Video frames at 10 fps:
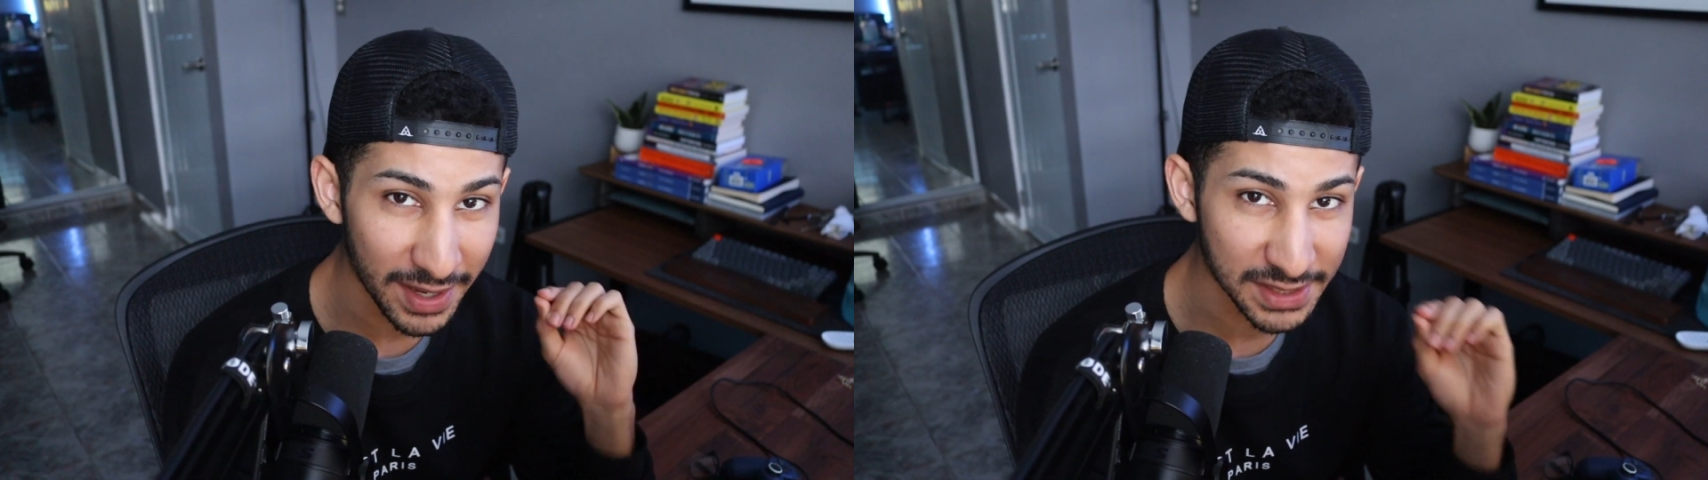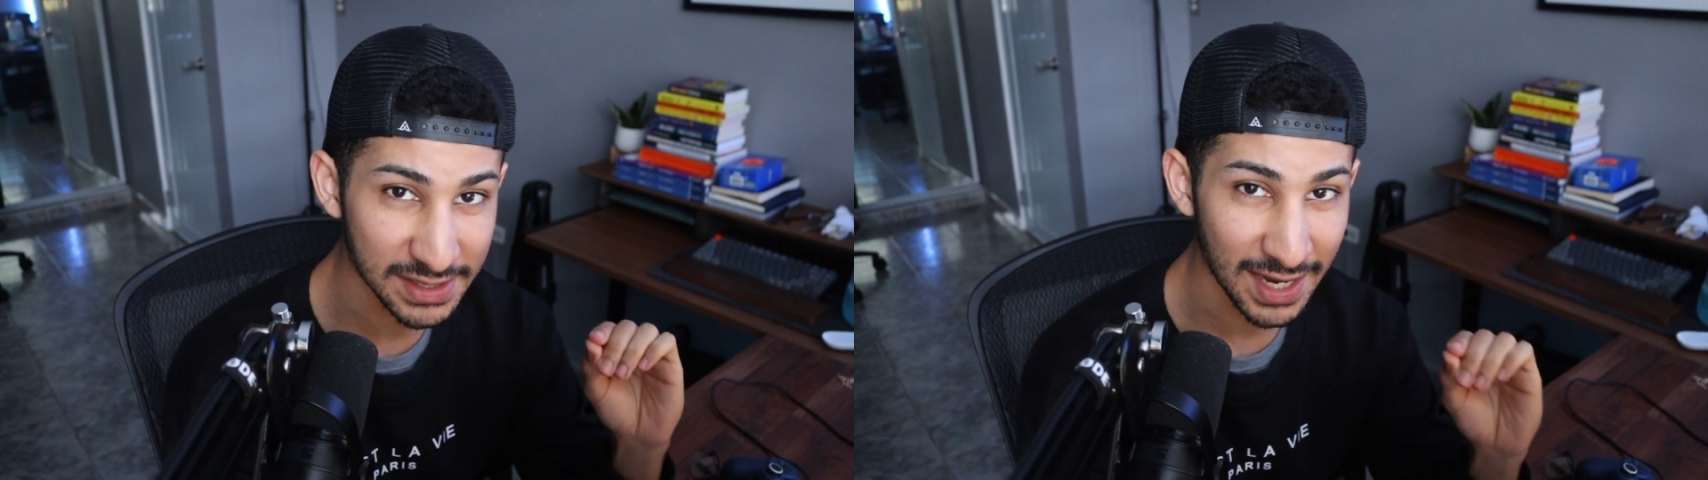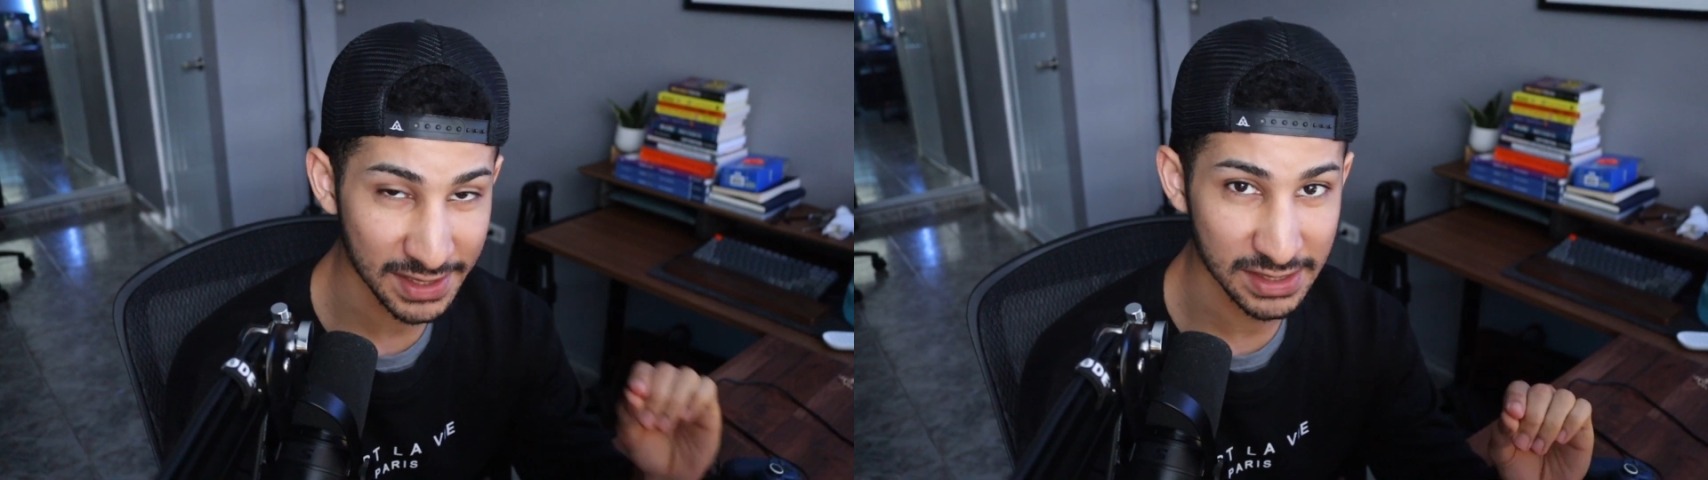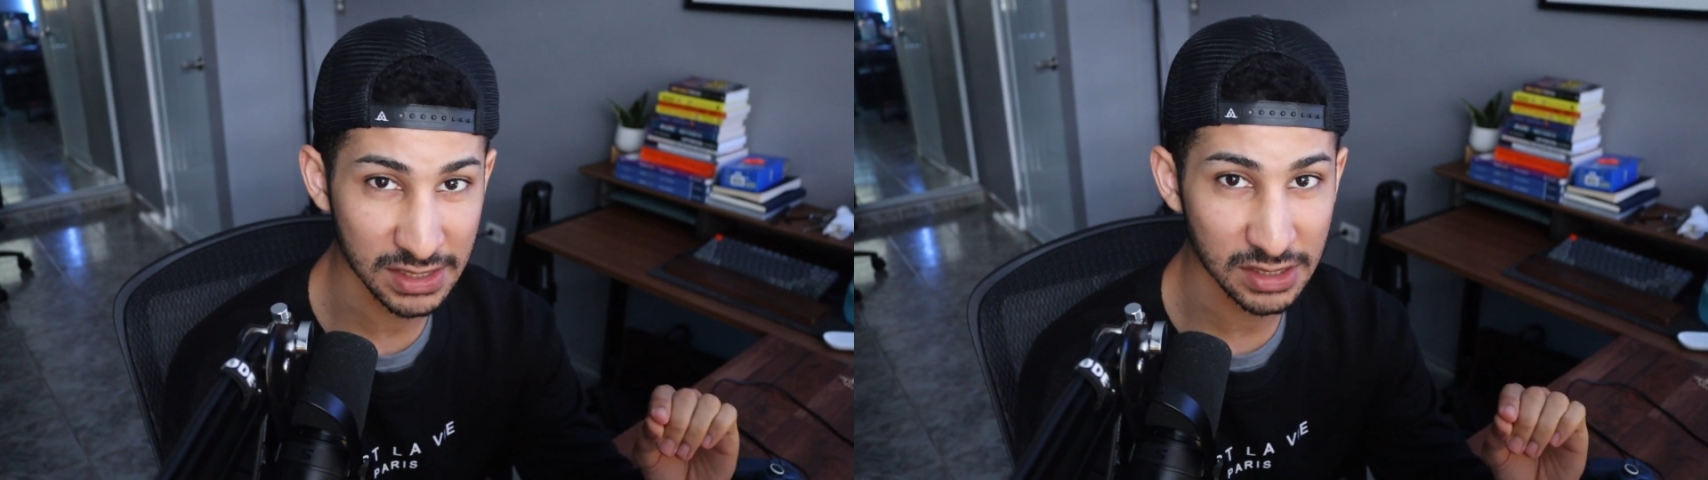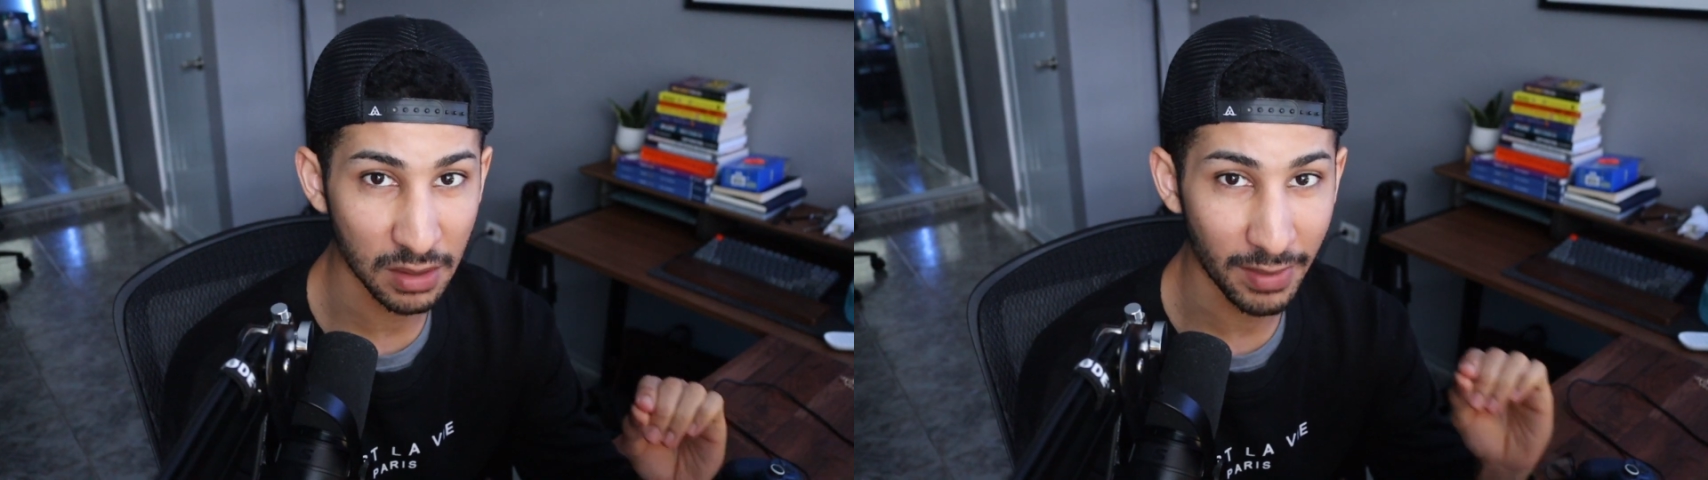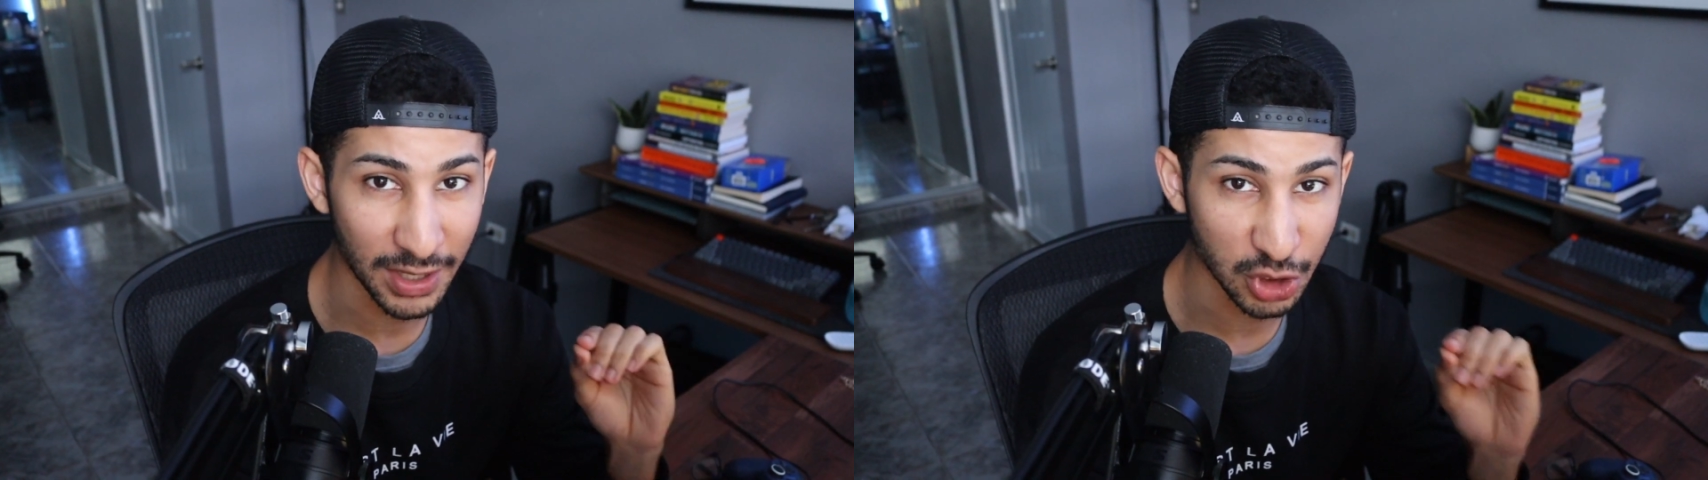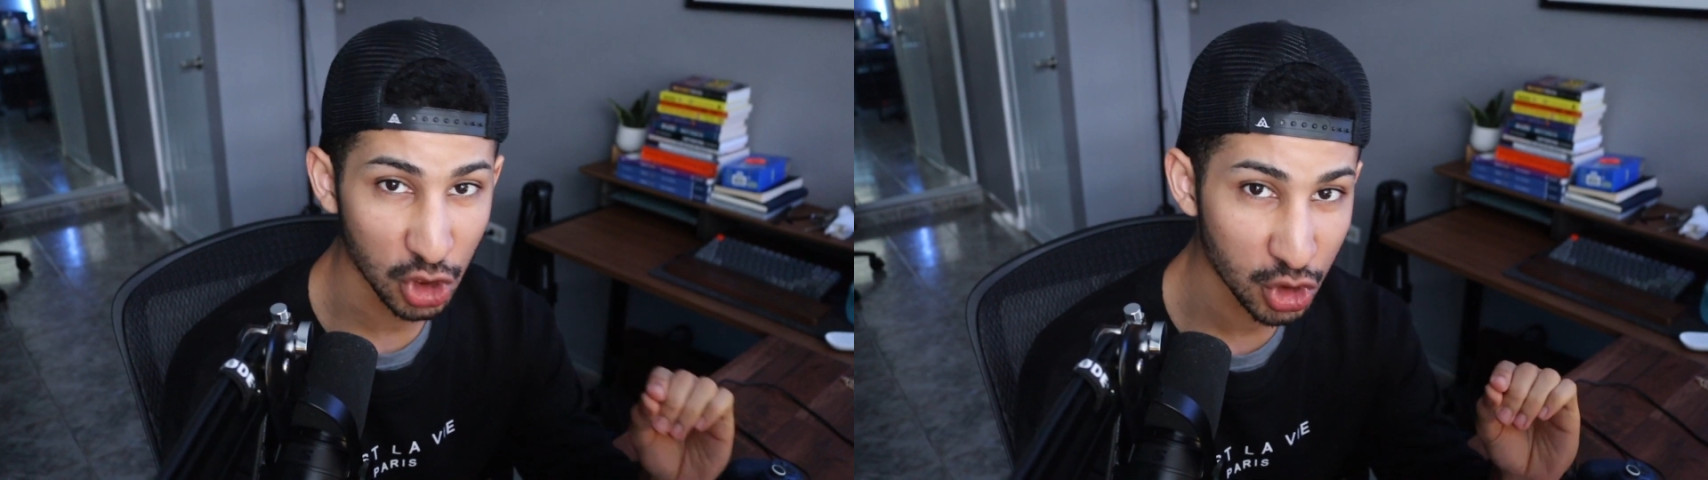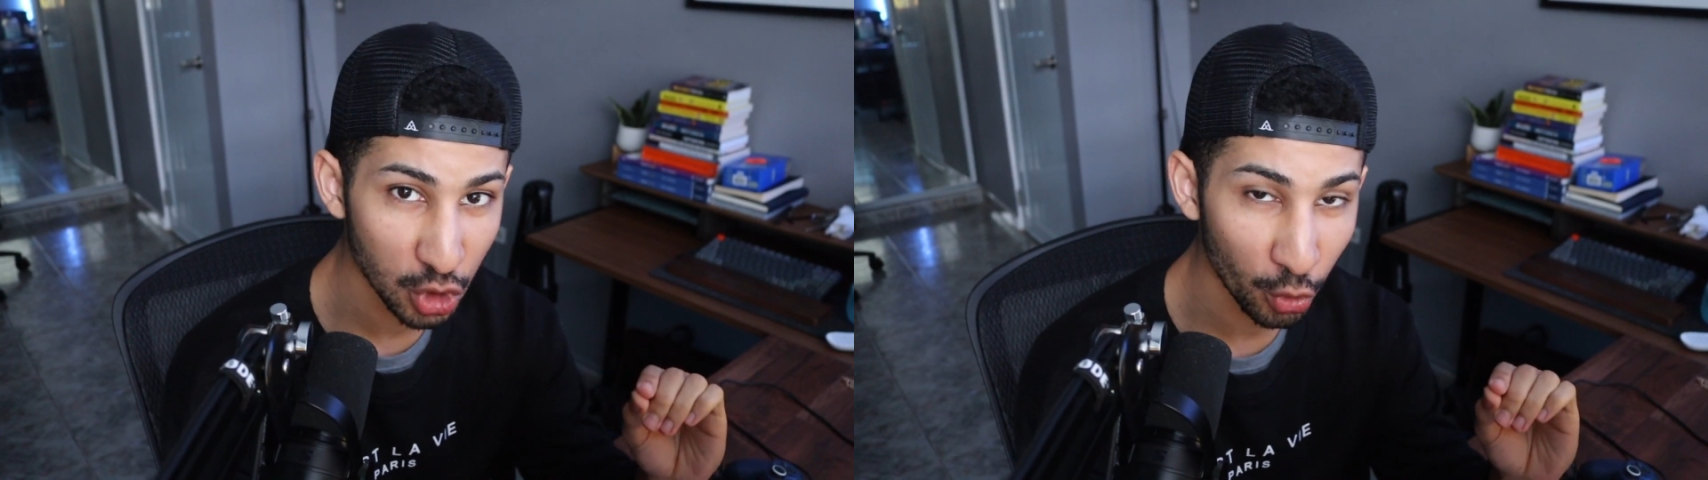exact system I
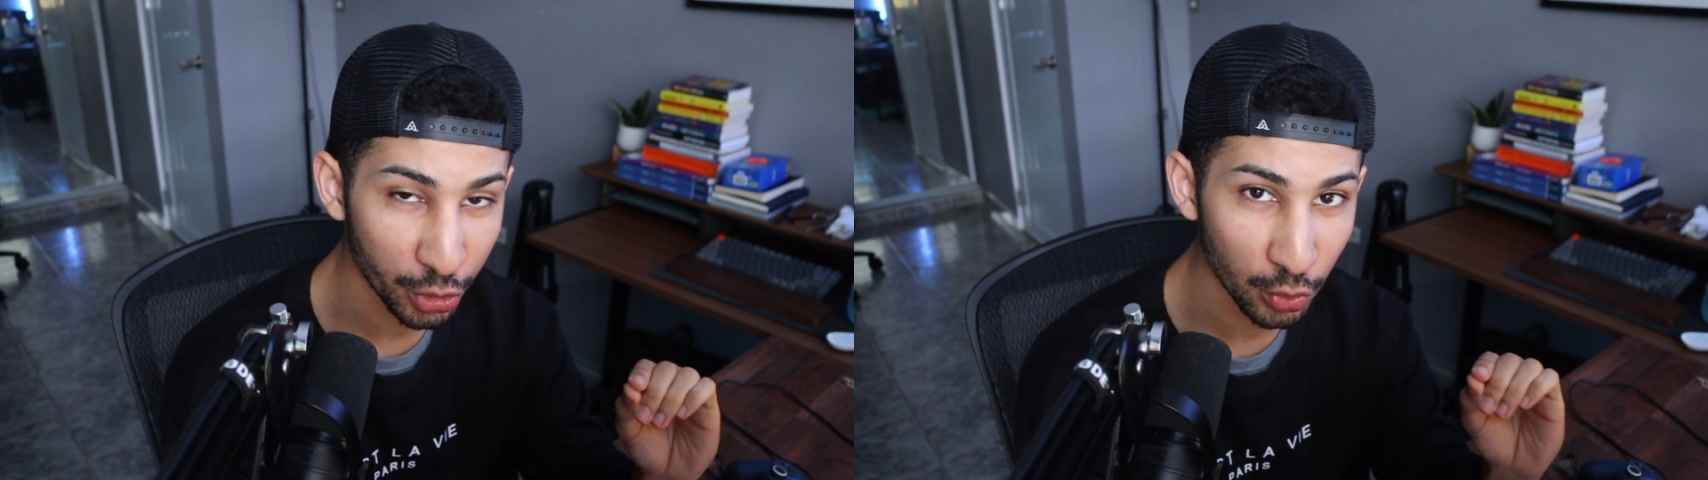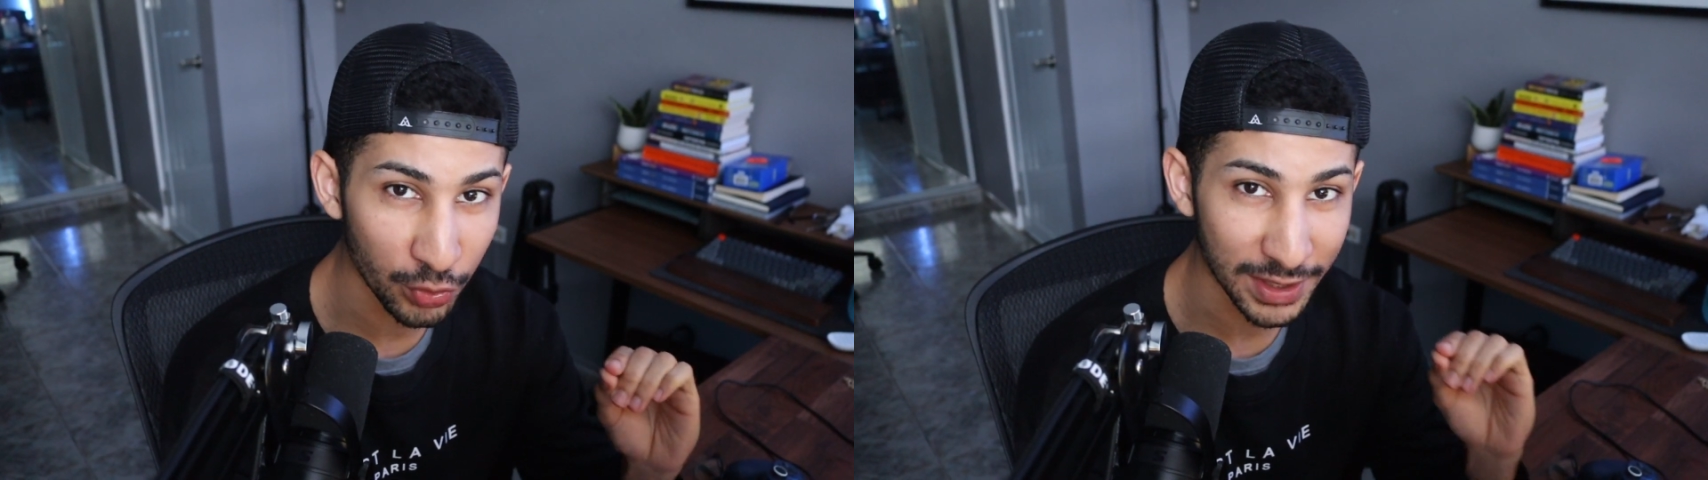just showed you